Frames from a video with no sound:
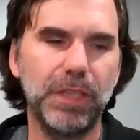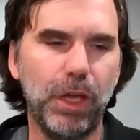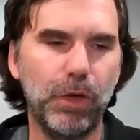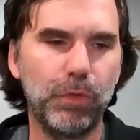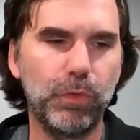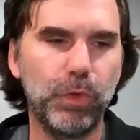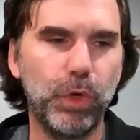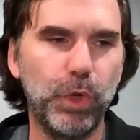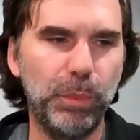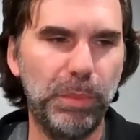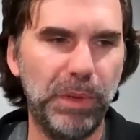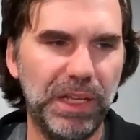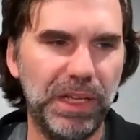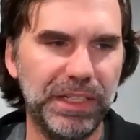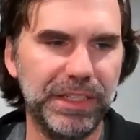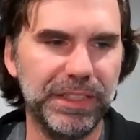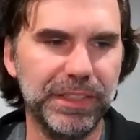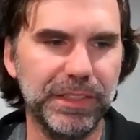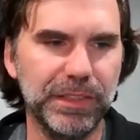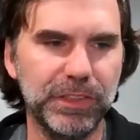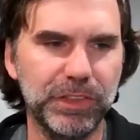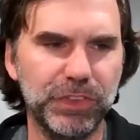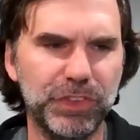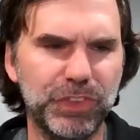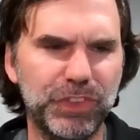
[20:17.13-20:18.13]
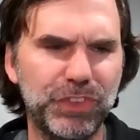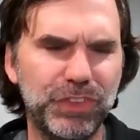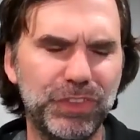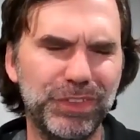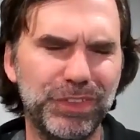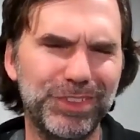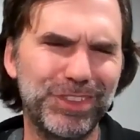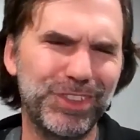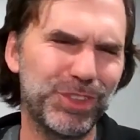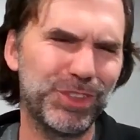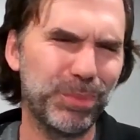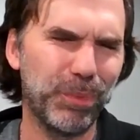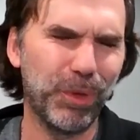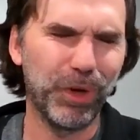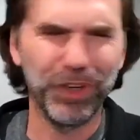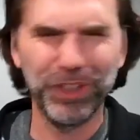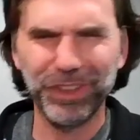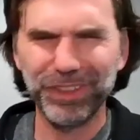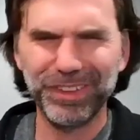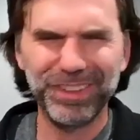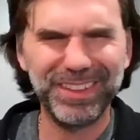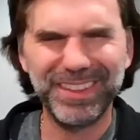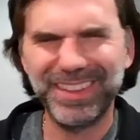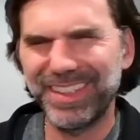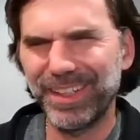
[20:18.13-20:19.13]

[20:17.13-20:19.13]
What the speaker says: a robot is smart,